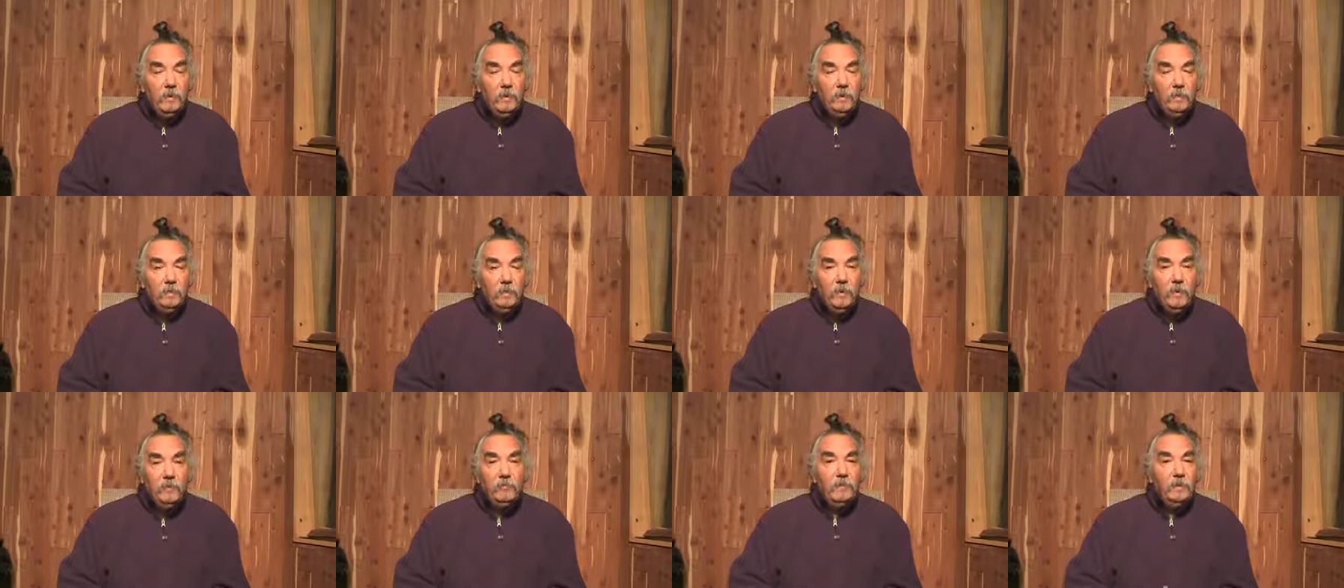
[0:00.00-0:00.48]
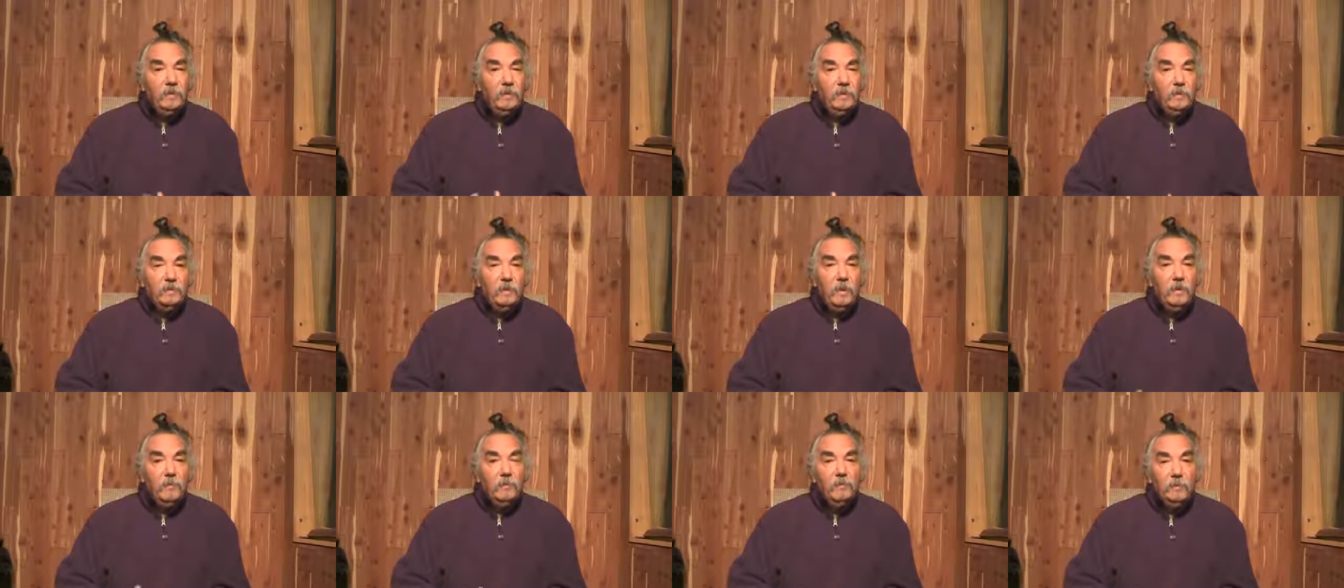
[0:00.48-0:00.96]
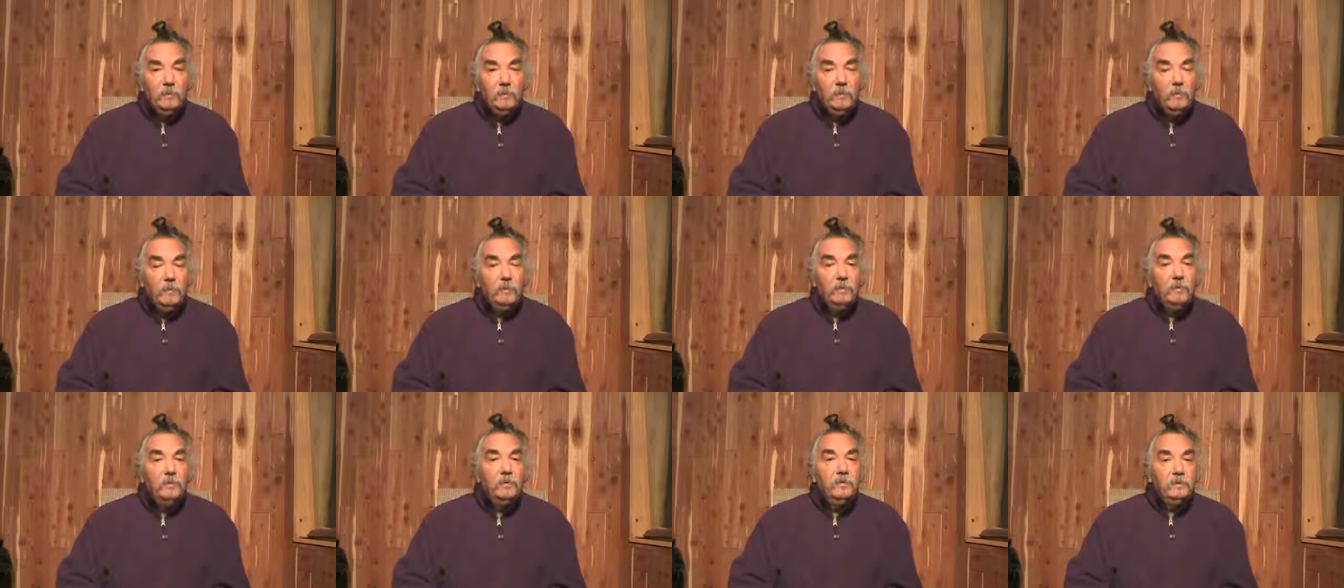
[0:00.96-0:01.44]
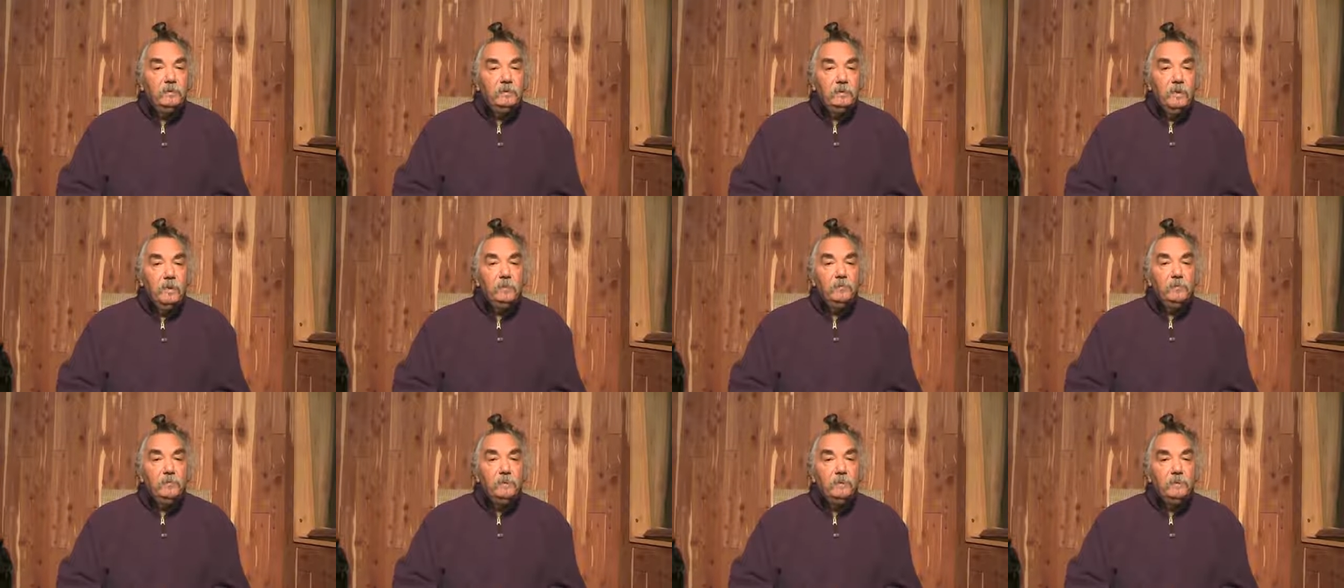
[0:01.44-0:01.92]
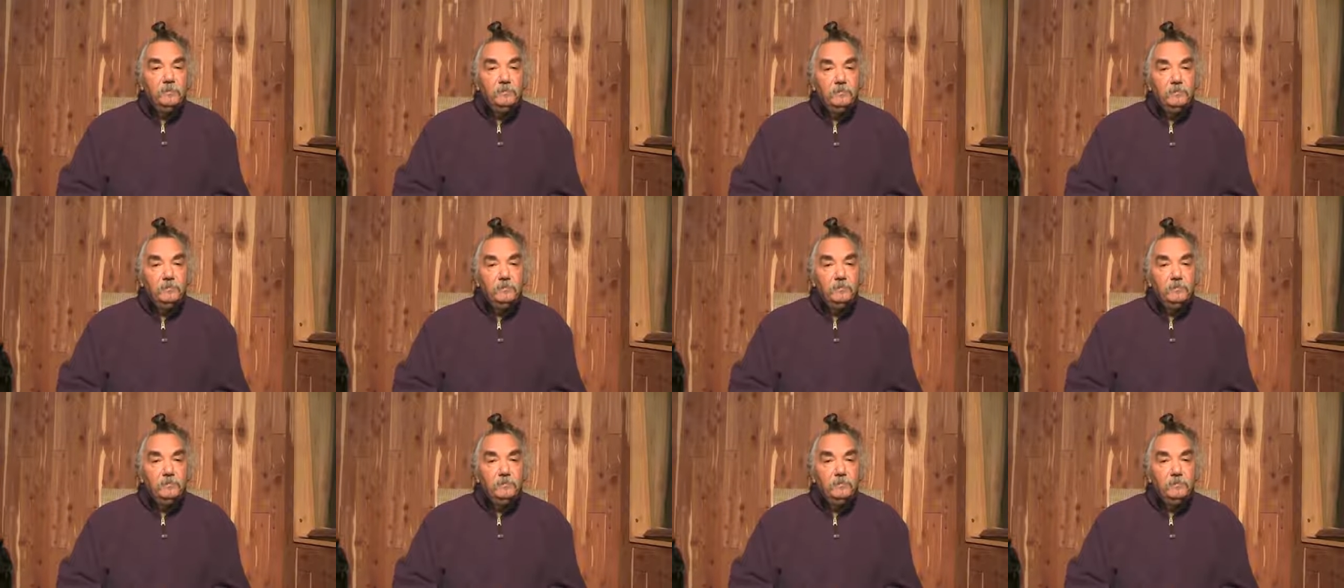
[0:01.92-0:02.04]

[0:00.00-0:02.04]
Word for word: So everything is happening while nothing's happening.